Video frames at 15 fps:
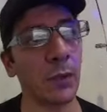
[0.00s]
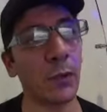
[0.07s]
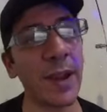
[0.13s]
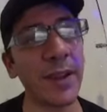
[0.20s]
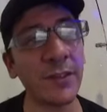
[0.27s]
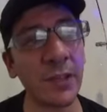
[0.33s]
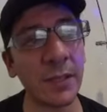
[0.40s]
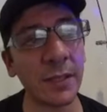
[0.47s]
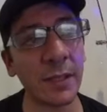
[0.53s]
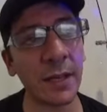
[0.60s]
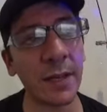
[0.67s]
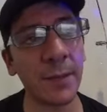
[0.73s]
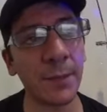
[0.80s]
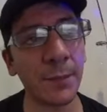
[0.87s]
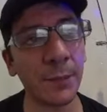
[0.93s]

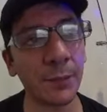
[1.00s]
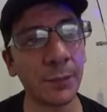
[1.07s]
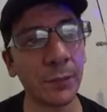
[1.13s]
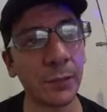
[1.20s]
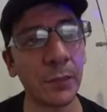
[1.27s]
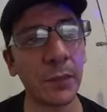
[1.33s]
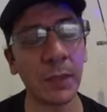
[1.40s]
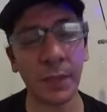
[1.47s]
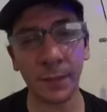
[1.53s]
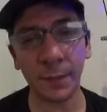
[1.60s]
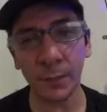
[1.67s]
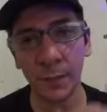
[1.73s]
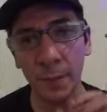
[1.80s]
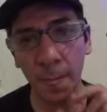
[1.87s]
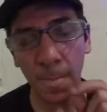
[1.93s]
registry
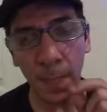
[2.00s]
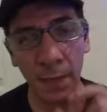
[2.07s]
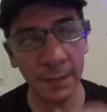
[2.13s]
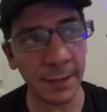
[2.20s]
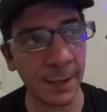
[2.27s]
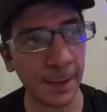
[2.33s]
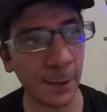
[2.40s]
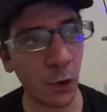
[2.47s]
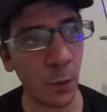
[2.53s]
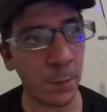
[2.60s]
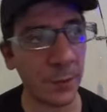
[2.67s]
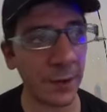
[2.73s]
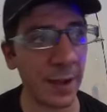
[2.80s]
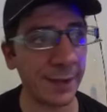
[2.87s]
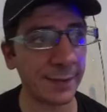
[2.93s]
in the
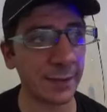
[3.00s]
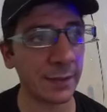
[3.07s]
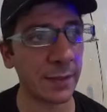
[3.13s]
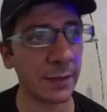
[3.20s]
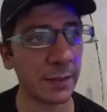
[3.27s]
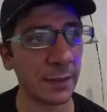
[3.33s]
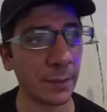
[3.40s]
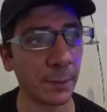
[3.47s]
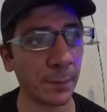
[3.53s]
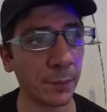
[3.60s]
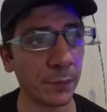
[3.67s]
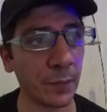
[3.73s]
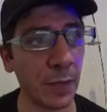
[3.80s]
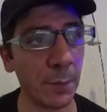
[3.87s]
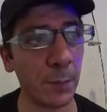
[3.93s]
copyright system
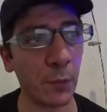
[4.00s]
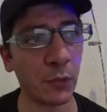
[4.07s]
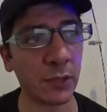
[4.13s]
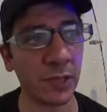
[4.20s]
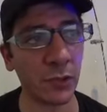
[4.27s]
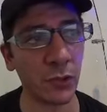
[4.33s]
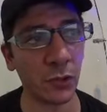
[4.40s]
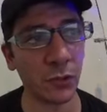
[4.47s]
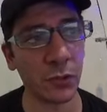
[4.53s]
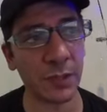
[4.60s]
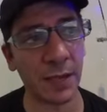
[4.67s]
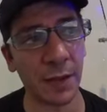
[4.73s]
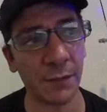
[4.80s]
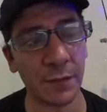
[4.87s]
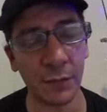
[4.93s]
and protection
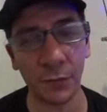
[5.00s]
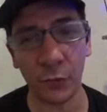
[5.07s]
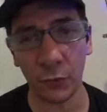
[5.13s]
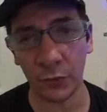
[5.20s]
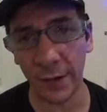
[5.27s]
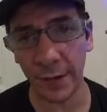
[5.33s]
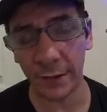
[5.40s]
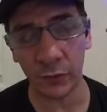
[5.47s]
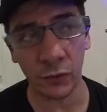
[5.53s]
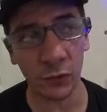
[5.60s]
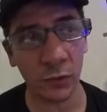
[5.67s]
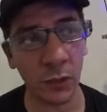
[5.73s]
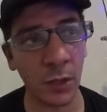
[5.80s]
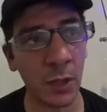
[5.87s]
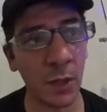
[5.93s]
service for creators.